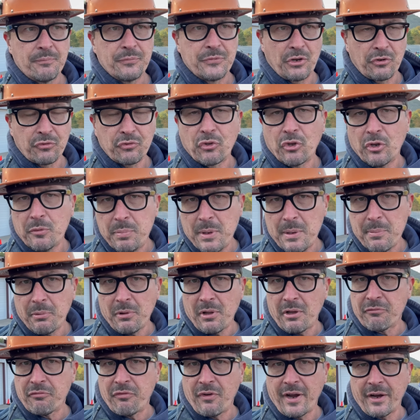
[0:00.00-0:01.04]
There's good people
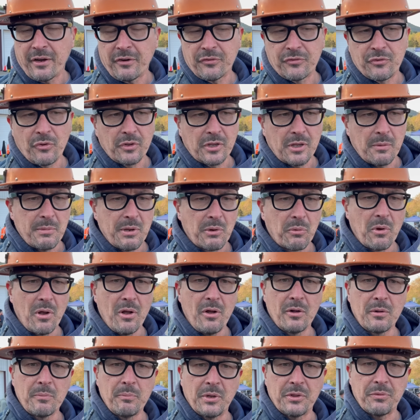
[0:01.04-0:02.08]
on fires, don't get me
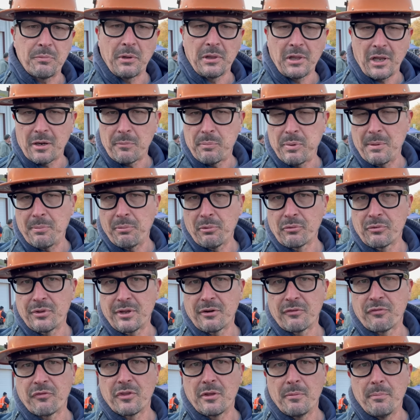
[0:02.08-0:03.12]
wrong, but a lot of people are
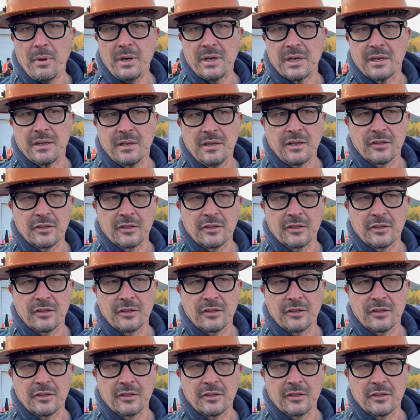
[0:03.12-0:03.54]
there for the money.